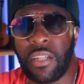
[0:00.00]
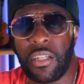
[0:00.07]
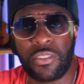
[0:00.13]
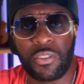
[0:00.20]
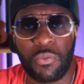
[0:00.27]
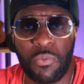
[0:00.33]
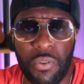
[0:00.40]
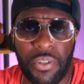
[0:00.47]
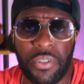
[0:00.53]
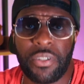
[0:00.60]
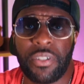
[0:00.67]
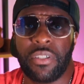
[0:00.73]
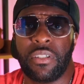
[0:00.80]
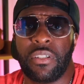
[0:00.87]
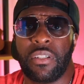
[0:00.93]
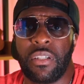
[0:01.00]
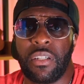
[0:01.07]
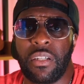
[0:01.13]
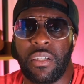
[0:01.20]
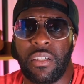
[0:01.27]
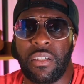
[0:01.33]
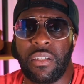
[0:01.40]
Doesn't work.
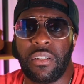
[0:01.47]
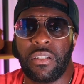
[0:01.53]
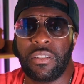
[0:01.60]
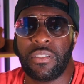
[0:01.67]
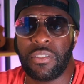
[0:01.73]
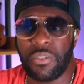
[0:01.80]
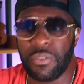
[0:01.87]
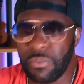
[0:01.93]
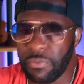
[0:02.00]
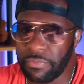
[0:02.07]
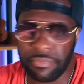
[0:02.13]
So